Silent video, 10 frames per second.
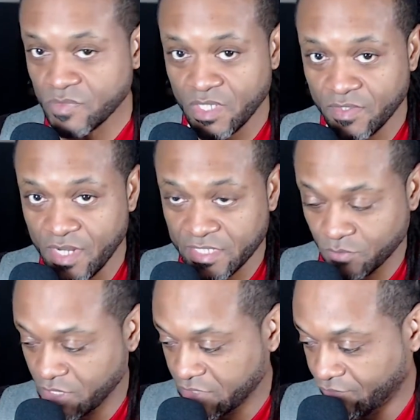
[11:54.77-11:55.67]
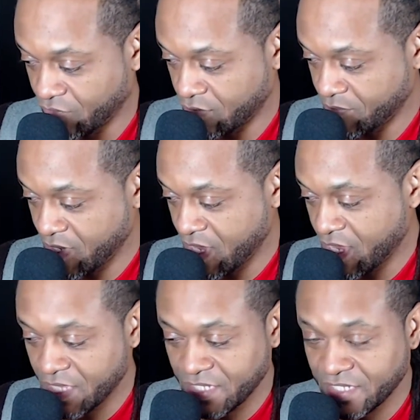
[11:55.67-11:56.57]
The next one is from
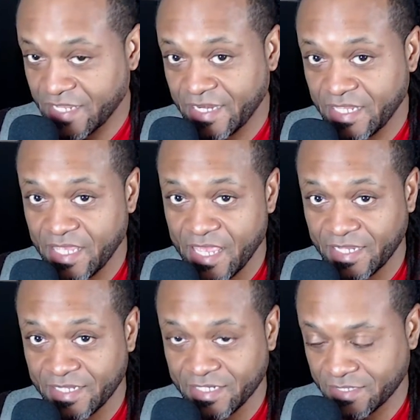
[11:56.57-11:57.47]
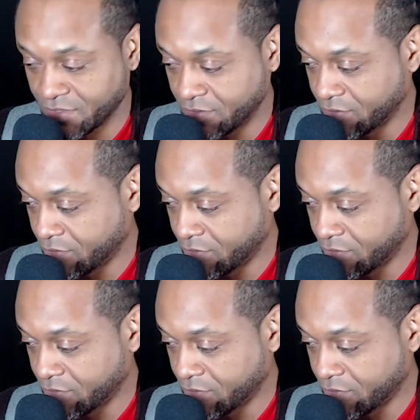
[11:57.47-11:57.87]
Lady Ellington.